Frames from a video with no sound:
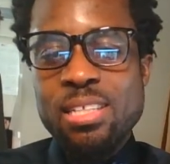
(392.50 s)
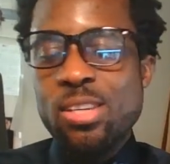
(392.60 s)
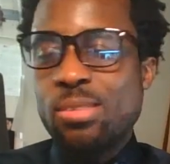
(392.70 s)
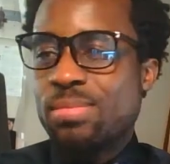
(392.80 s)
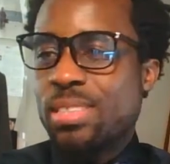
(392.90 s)

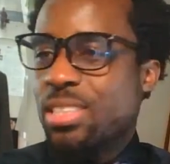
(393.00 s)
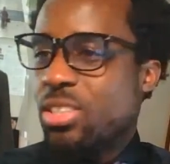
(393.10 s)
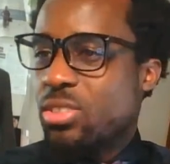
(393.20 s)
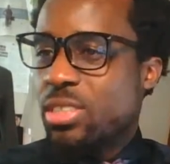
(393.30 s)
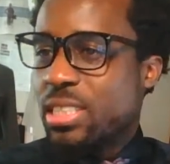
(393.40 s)
there's
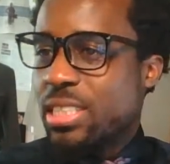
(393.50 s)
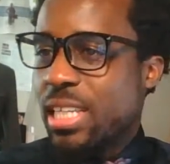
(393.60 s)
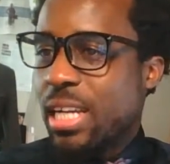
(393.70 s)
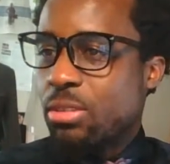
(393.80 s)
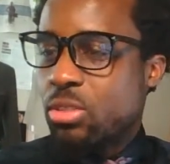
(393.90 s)

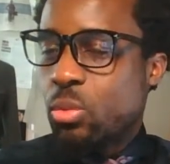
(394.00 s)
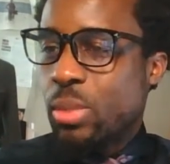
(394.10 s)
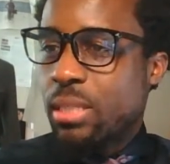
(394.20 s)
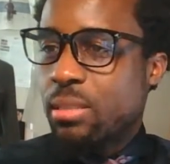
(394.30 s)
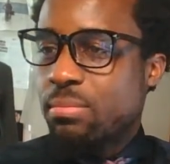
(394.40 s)
168 hours in a
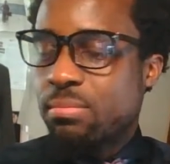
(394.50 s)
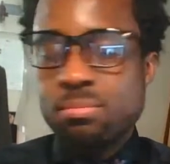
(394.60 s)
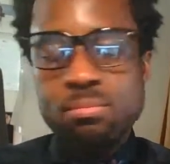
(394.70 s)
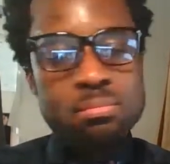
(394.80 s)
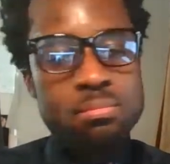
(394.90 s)
week.
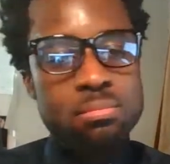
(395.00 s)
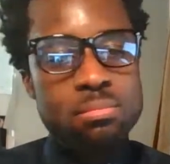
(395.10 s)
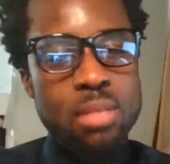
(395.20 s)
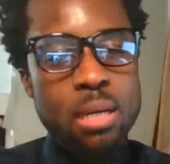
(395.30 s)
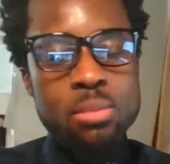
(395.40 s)

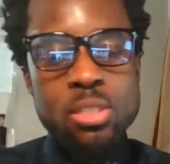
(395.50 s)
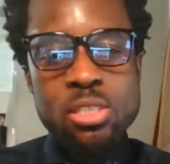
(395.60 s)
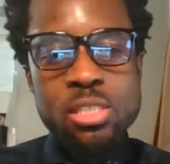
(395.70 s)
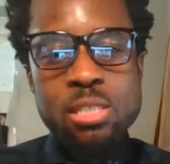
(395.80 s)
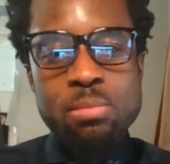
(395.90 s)
I'm going to
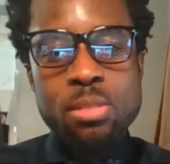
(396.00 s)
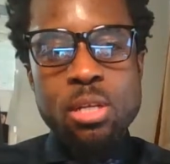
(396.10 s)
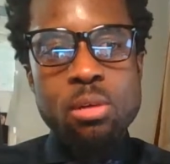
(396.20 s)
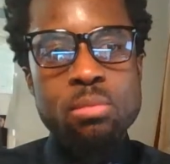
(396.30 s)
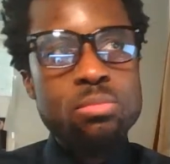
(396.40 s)
sleep,
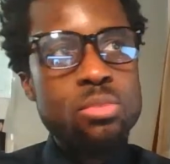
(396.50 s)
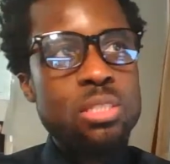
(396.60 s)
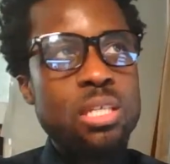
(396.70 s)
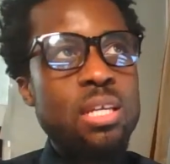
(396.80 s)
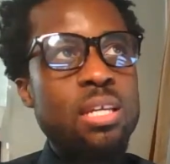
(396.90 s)
what's
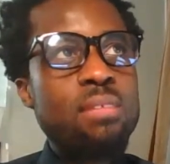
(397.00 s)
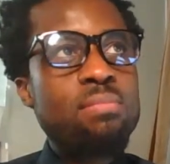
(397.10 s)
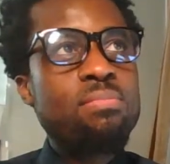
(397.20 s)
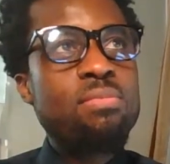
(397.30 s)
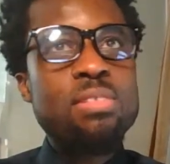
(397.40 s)
that,
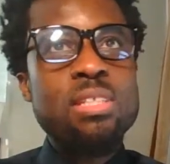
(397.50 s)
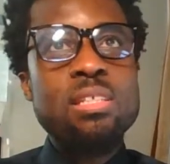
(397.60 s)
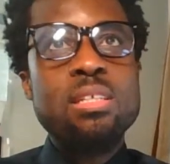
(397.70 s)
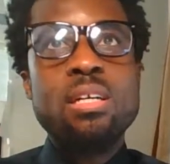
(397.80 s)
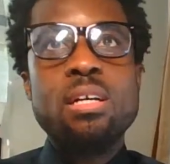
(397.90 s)

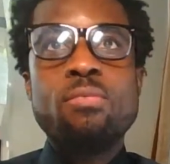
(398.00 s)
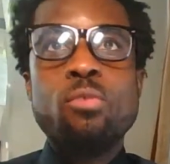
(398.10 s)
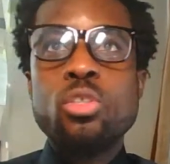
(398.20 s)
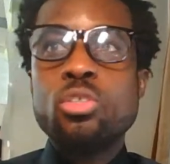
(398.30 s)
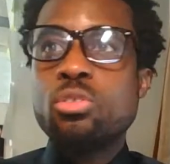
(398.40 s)

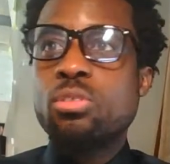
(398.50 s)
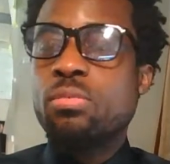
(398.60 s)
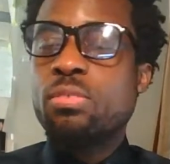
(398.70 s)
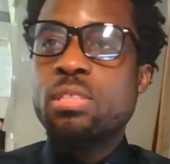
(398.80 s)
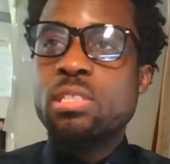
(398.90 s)
42 to
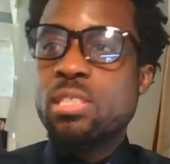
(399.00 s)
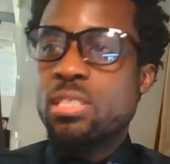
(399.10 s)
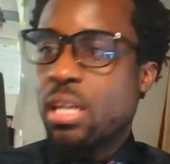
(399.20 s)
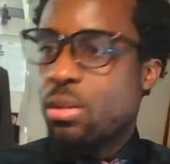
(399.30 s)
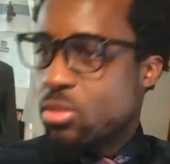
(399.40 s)
56
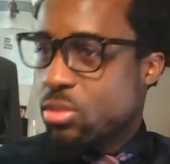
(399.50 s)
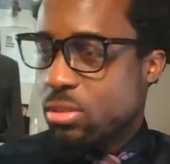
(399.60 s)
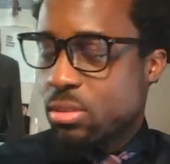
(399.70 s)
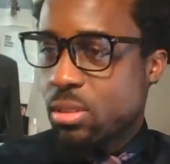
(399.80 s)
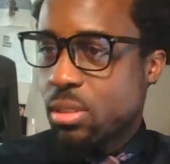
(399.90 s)
hours,
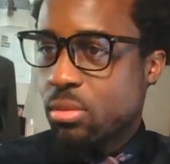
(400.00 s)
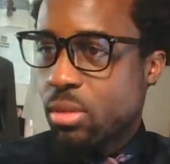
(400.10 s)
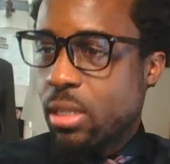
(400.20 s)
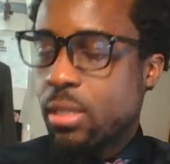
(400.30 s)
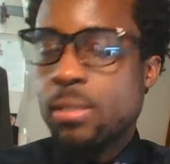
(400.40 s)

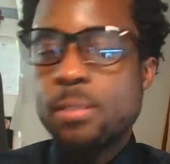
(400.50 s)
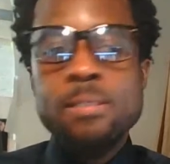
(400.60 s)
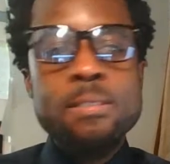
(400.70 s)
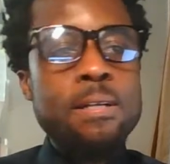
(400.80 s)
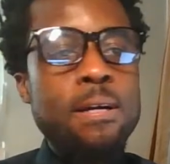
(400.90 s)
right?
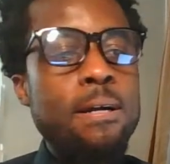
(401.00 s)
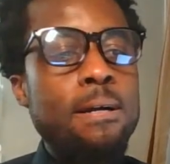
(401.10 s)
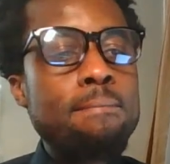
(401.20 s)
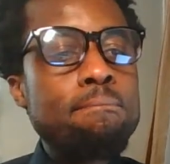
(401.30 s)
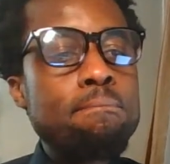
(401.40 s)

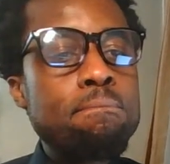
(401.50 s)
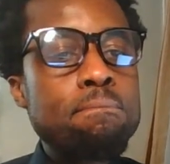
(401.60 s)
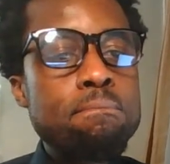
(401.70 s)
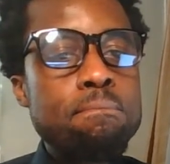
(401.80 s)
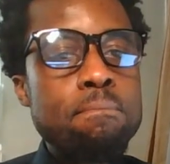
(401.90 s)
Um,
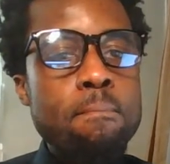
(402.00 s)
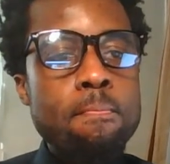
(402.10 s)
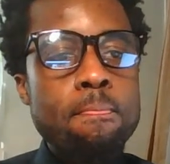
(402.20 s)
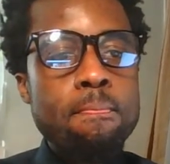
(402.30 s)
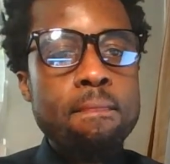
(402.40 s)

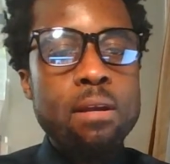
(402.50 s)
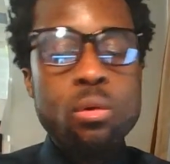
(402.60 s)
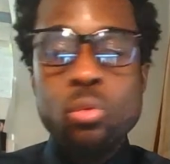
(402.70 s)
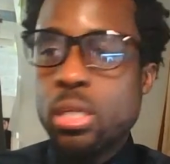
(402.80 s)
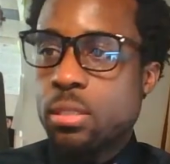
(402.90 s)
a
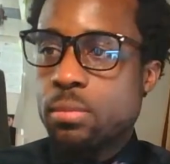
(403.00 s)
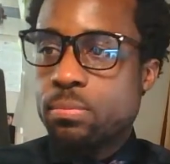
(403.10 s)
week.